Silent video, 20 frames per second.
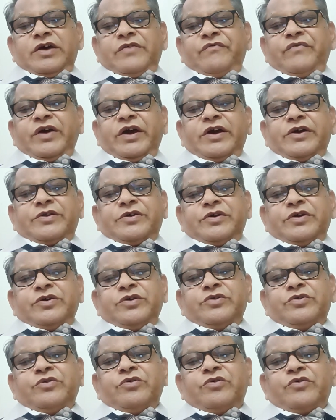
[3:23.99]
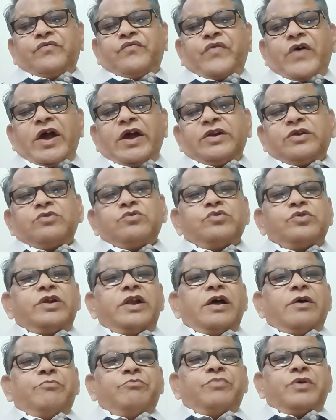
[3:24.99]
you don't find good
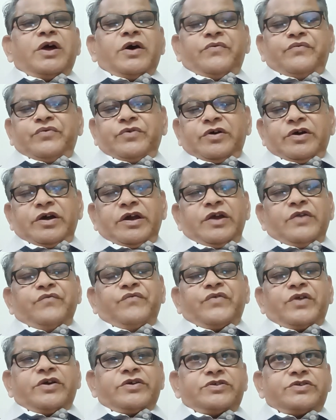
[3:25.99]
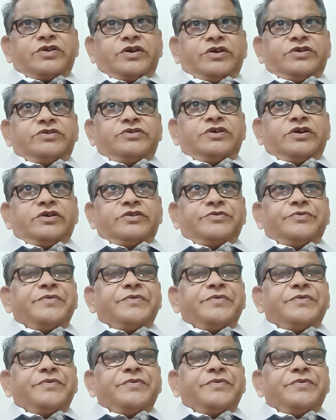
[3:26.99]
number of infrastructure,